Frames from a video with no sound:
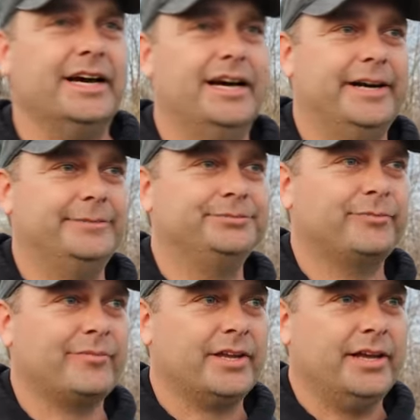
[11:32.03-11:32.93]
Um,
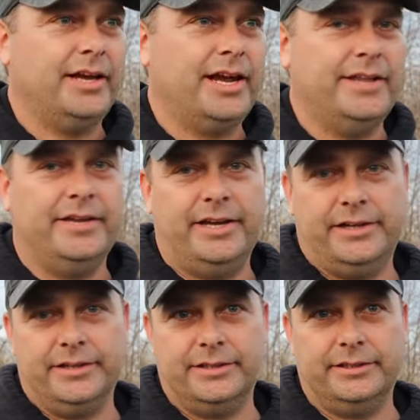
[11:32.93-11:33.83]
and
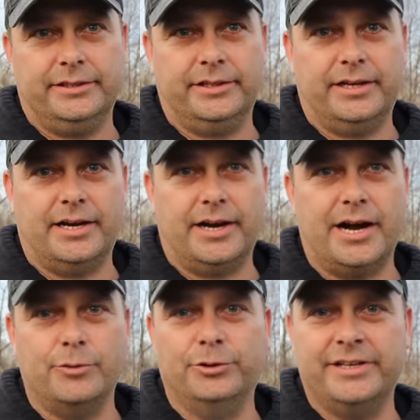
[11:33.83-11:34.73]
then
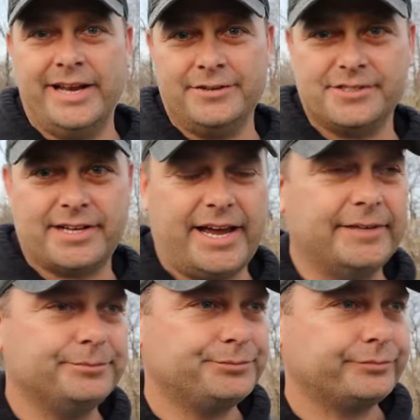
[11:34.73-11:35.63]
I will announce that